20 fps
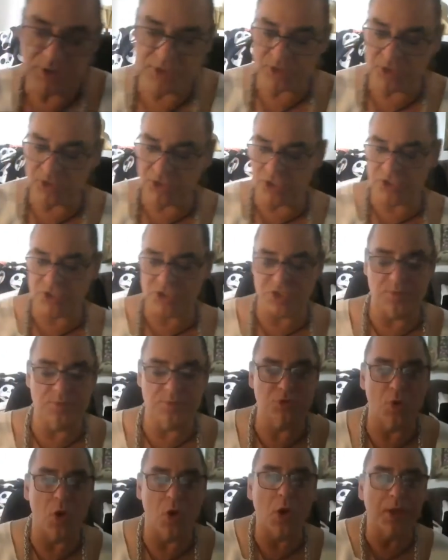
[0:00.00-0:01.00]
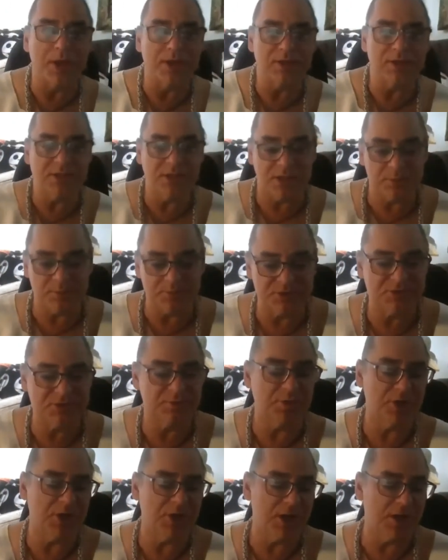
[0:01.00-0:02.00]
are just some drawing tips,
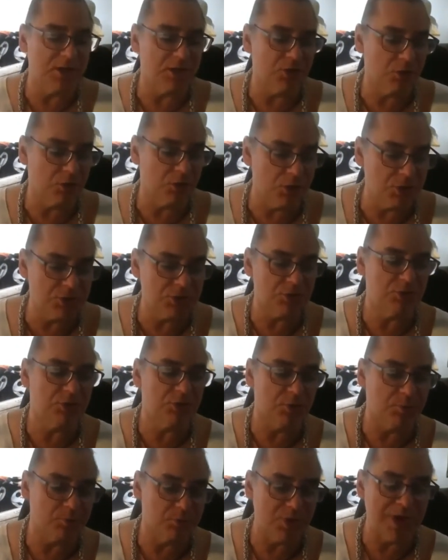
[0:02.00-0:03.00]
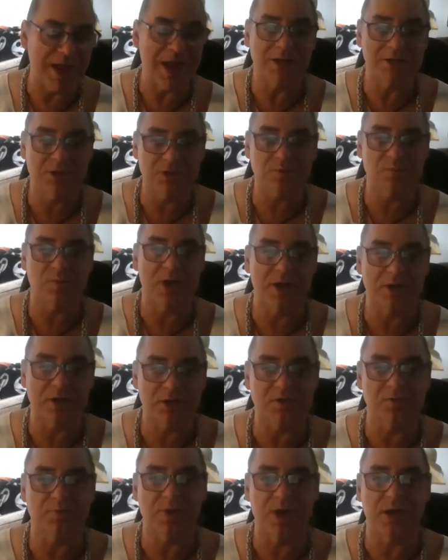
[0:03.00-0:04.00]
but I encourage you to practice
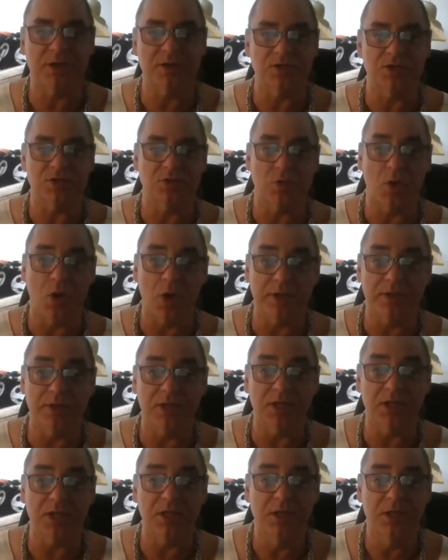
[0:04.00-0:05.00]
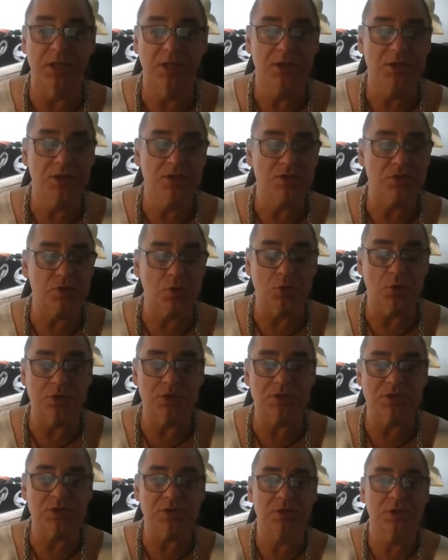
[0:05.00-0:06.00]
drawing the
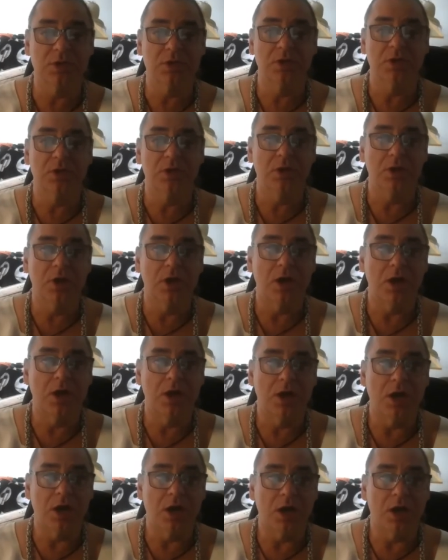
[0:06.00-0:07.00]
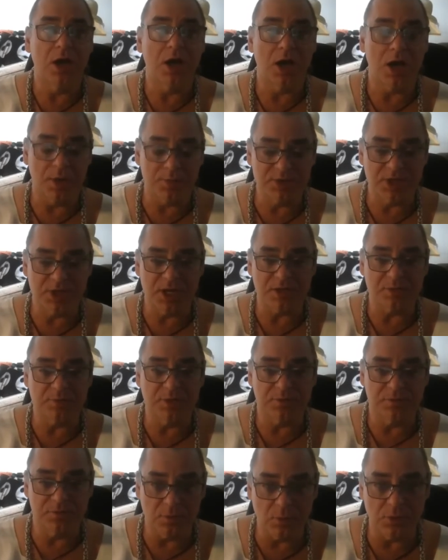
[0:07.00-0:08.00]
source object
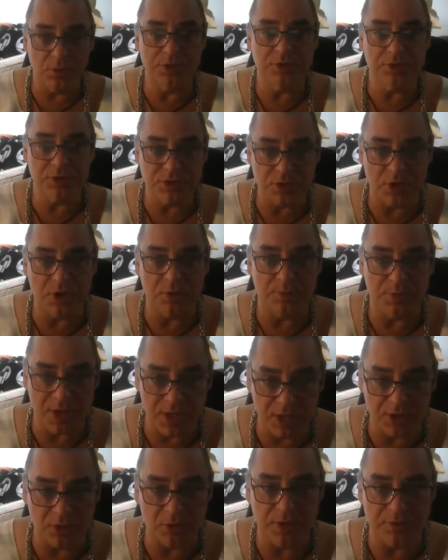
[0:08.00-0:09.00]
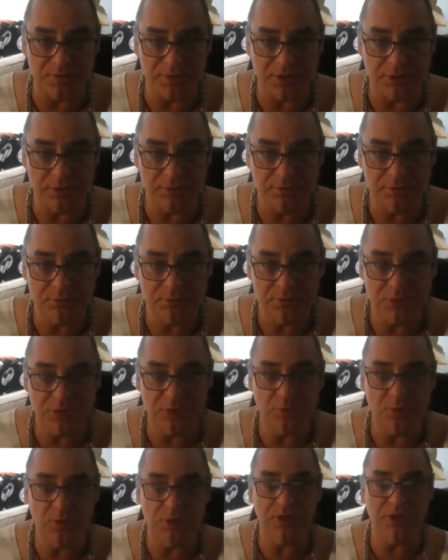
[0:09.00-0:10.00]
before you start pyrography. You
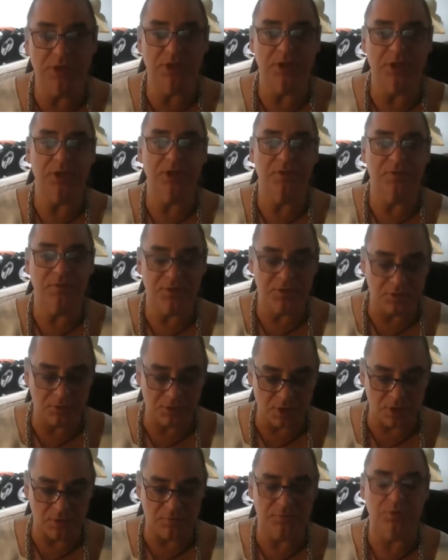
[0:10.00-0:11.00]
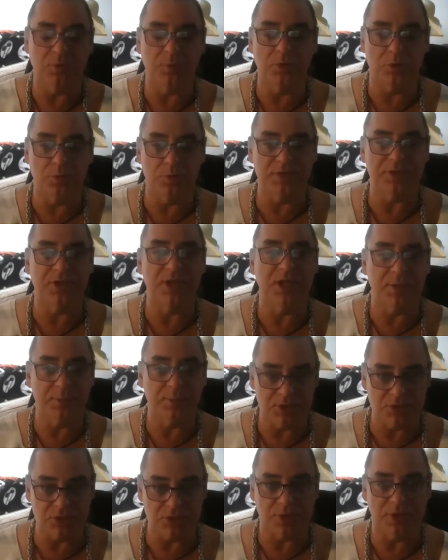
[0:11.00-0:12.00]
want to feel comfortable with the
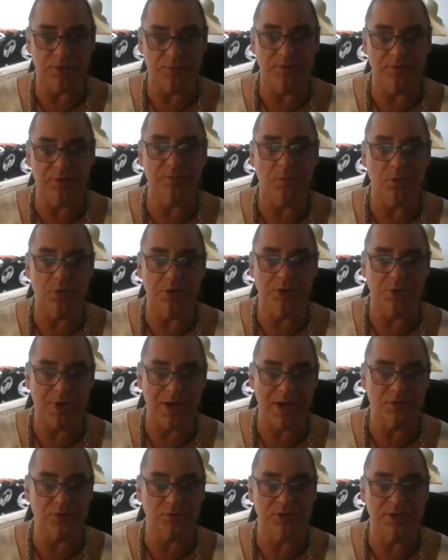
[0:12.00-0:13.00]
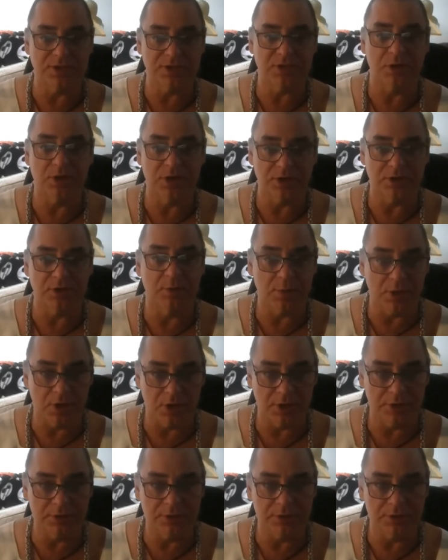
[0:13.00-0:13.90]
imagery before you actually starting the burn,